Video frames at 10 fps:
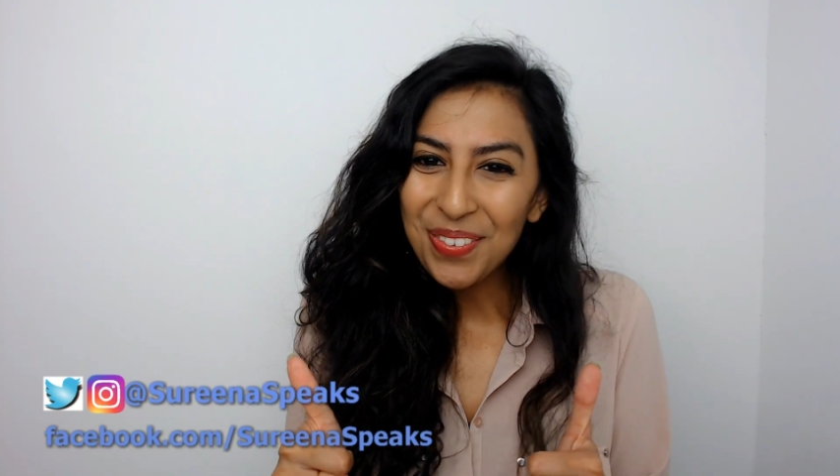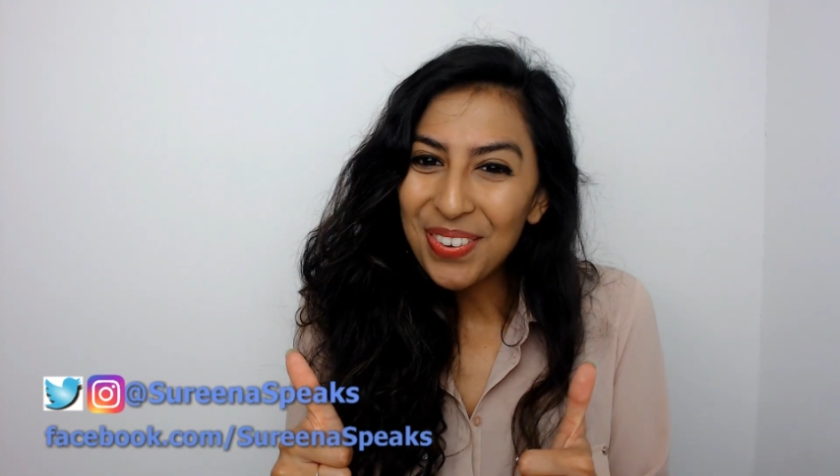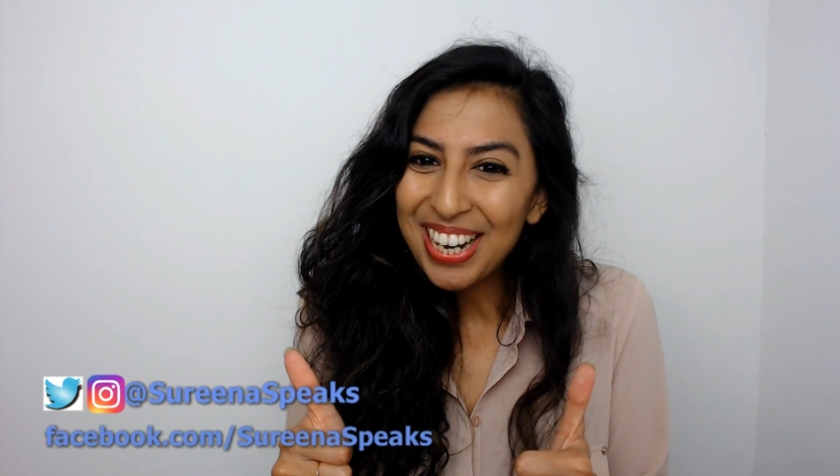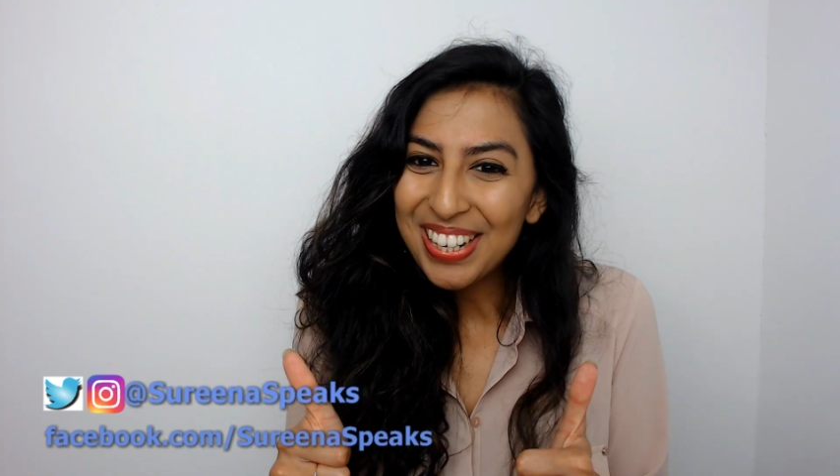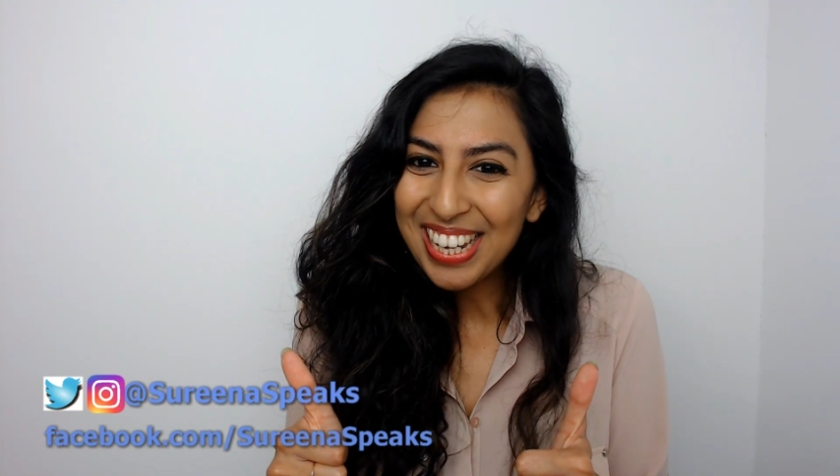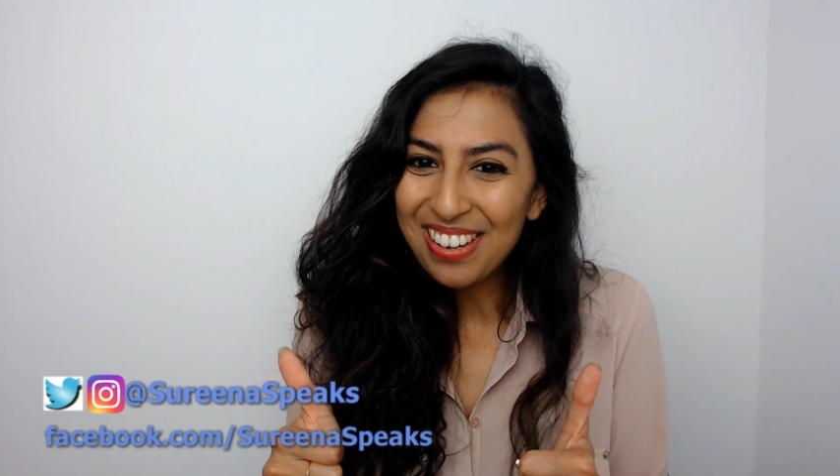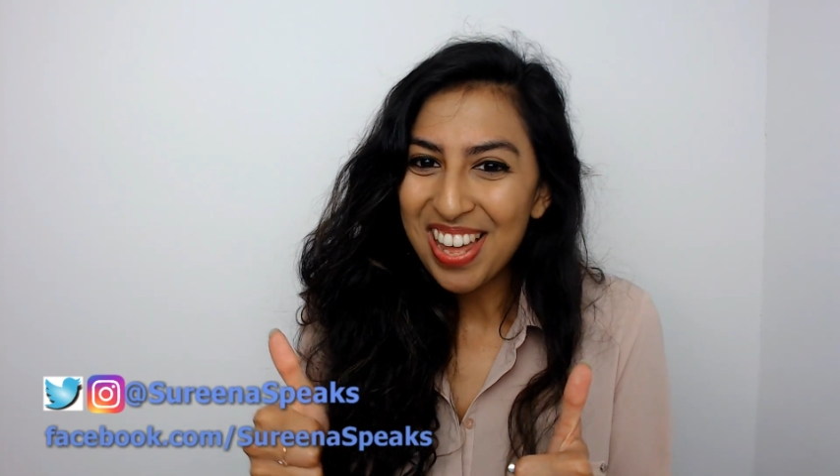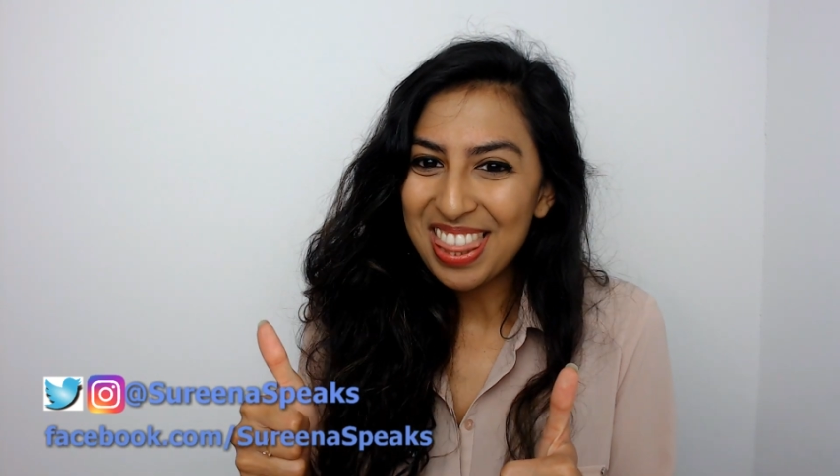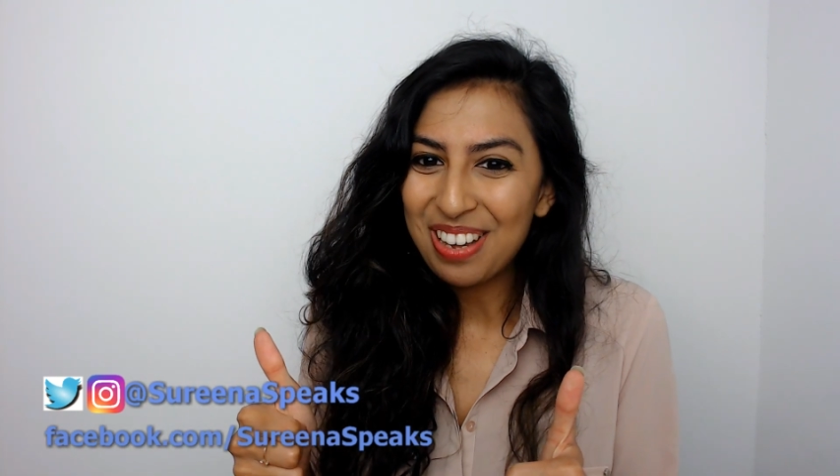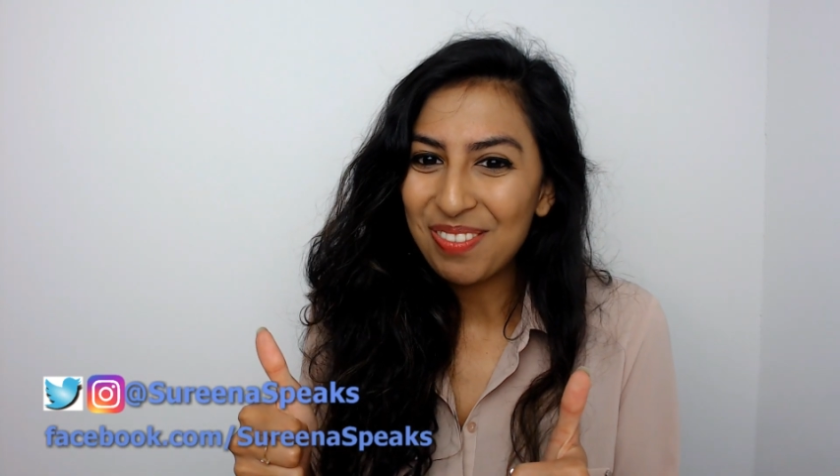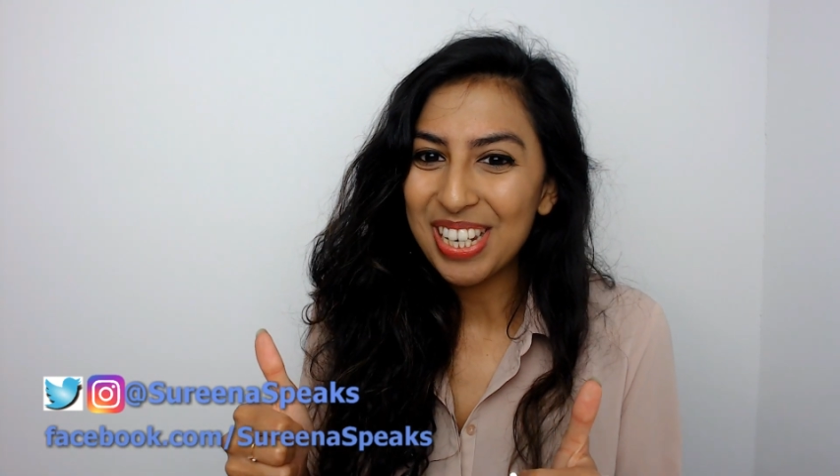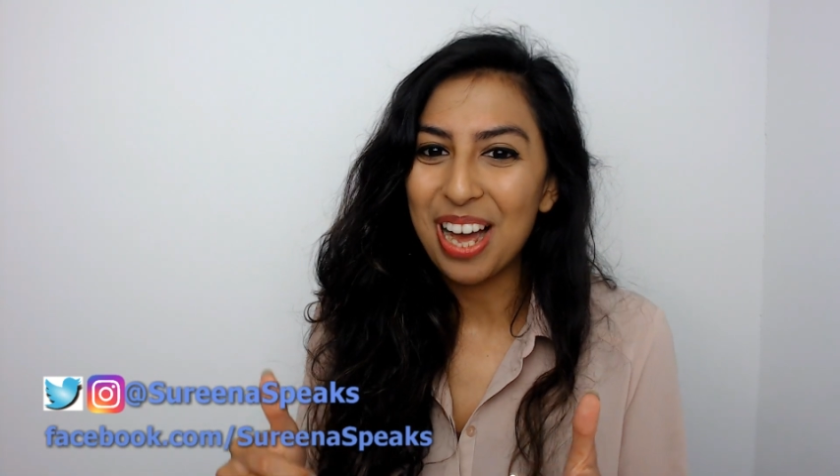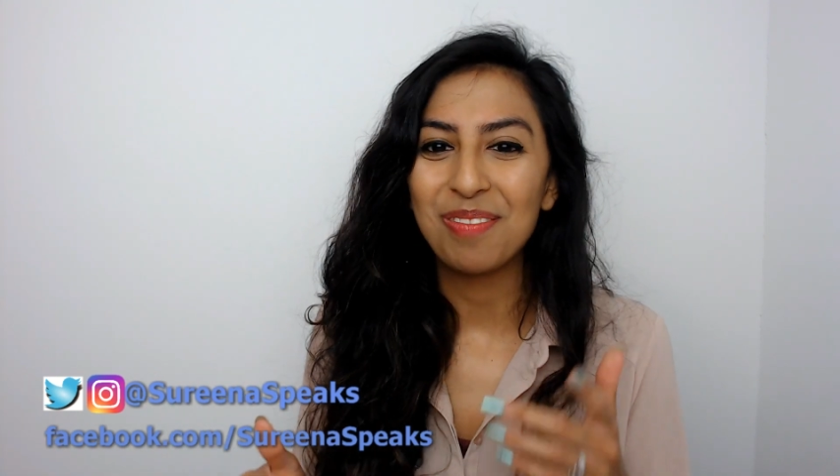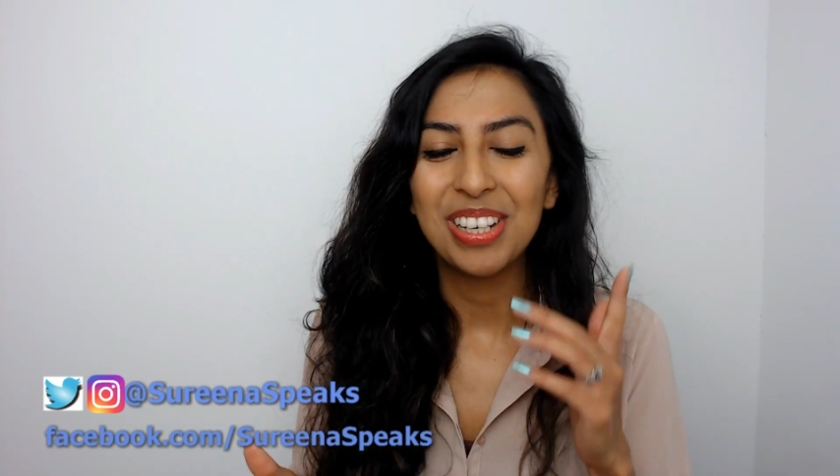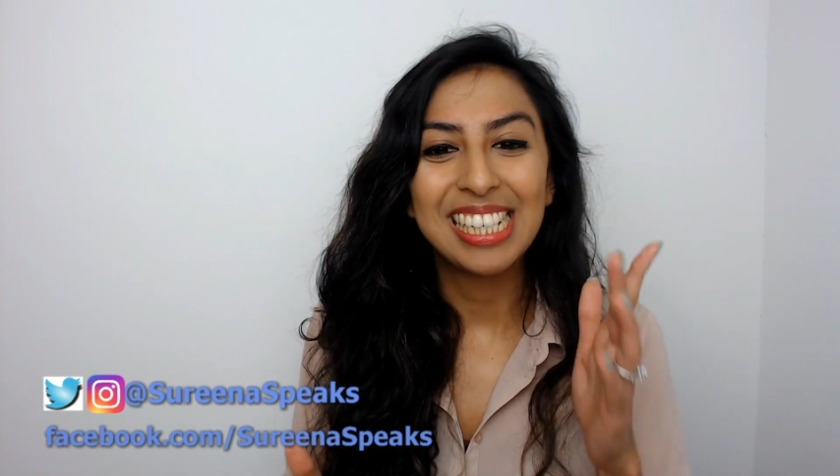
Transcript: why not give it a thumbs up,